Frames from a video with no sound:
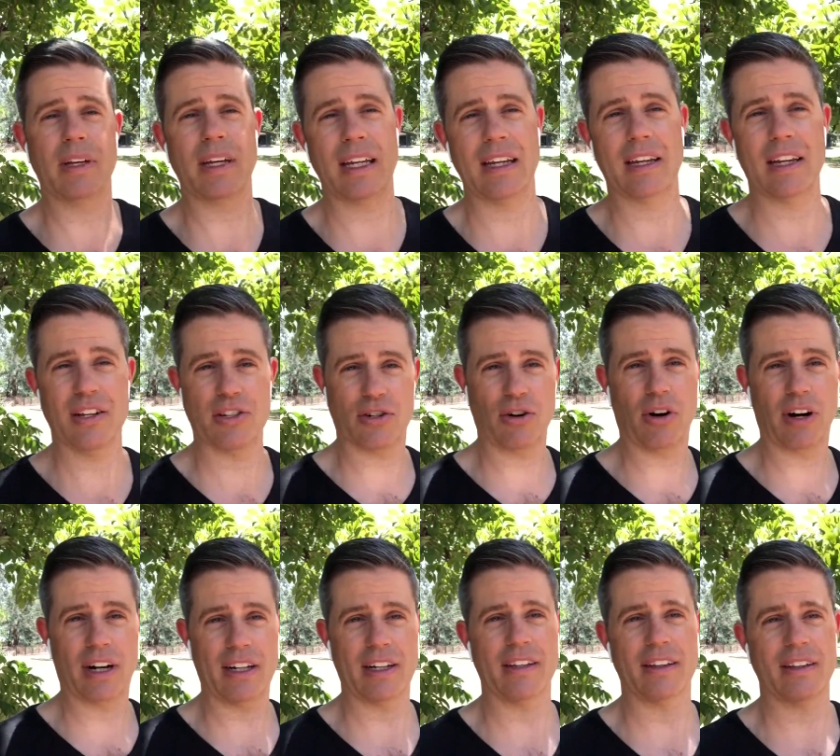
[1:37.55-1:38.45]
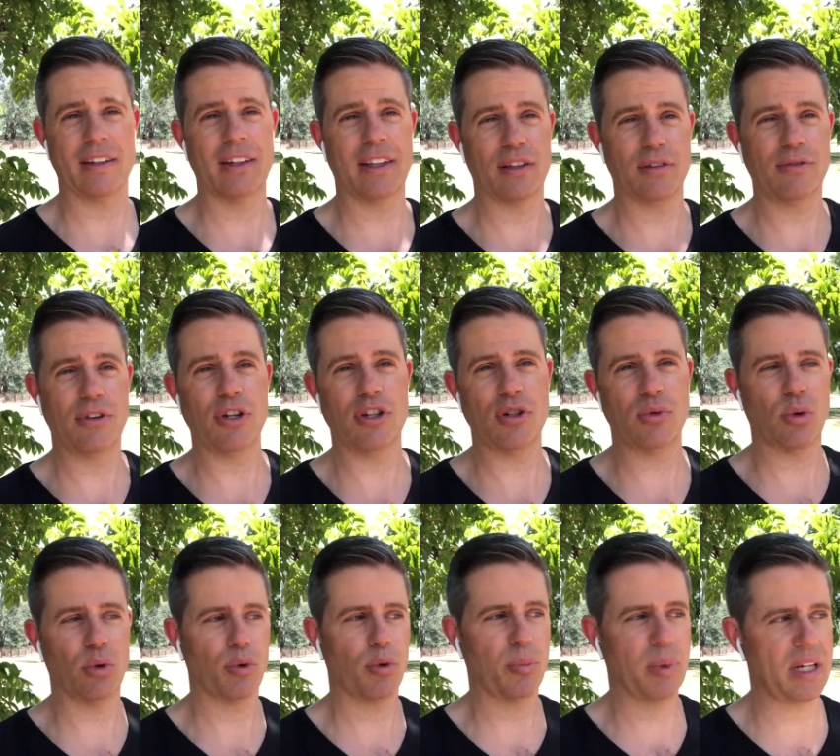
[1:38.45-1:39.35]
historically that in the future
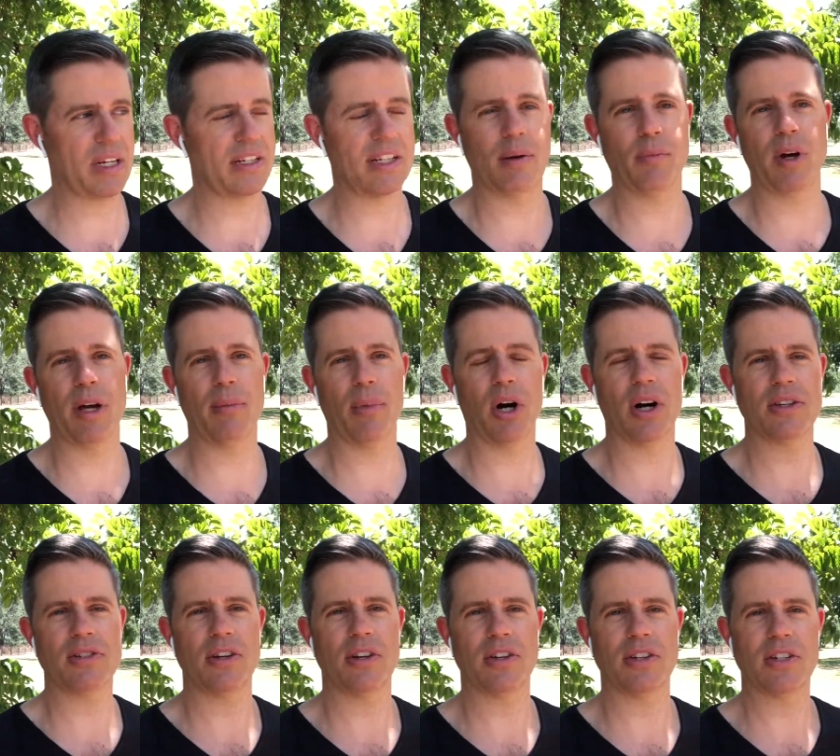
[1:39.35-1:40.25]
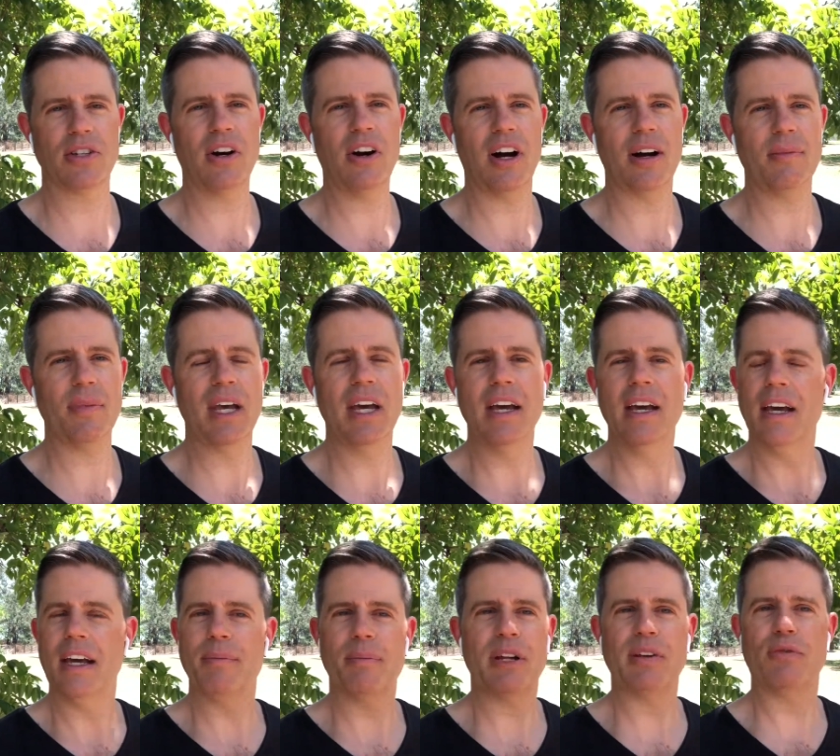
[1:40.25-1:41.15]
we will be somewhere by a certain time.
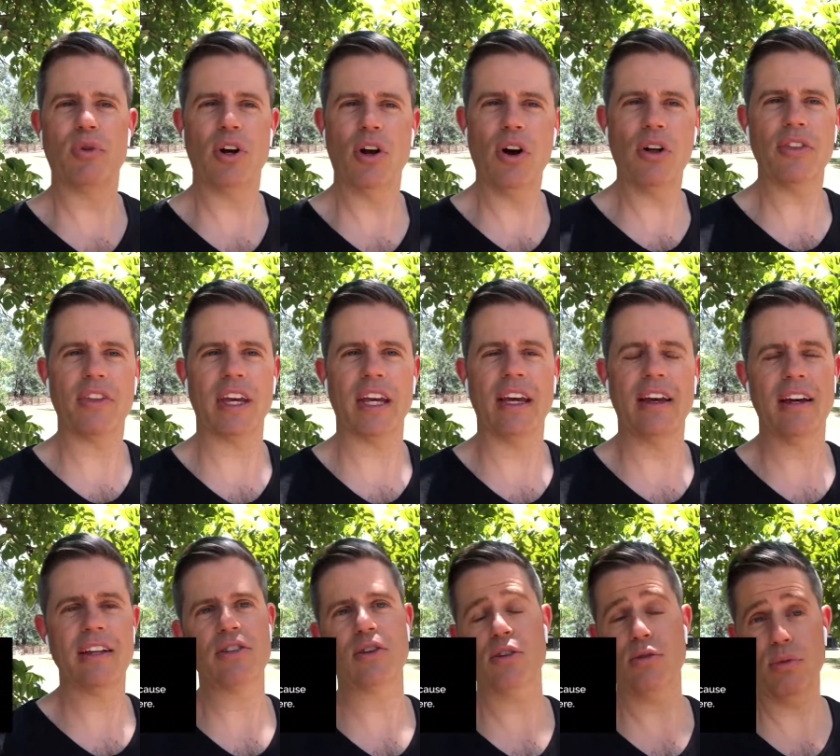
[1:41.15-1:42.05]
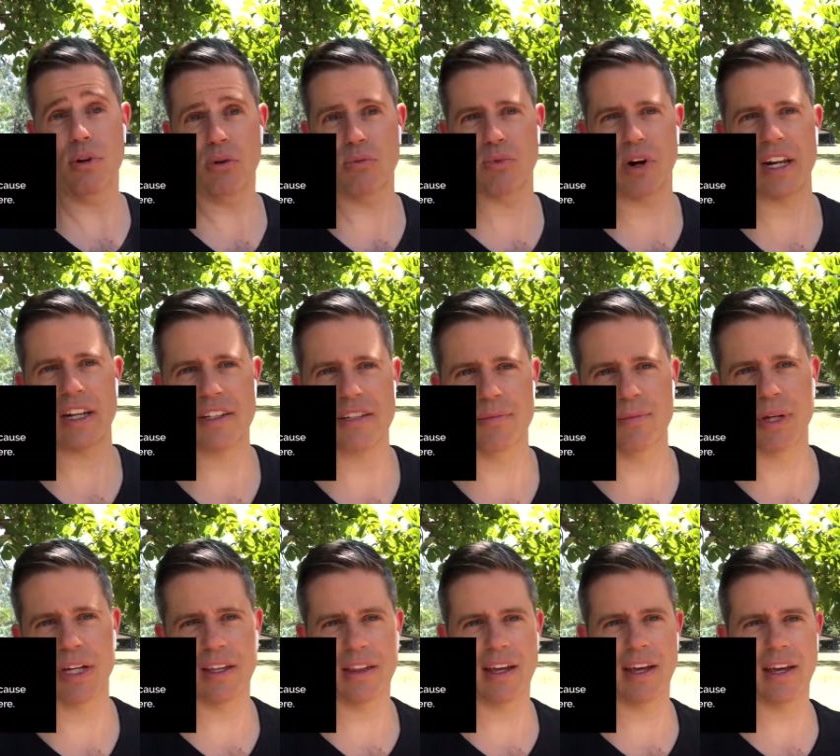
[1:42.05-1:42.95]
But if we're not there, it's because we're not ready to
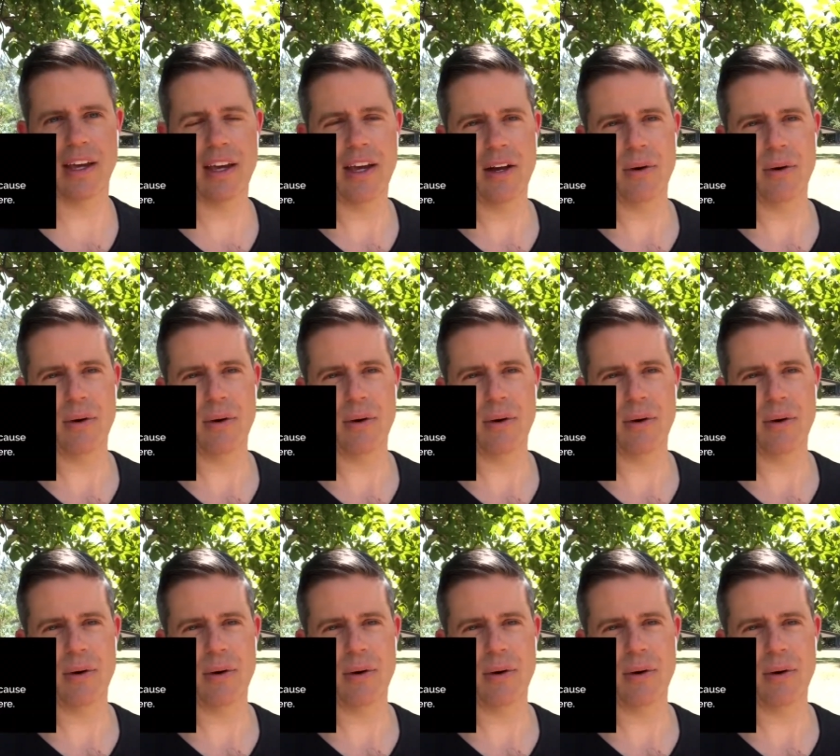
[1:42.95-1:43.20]
be there.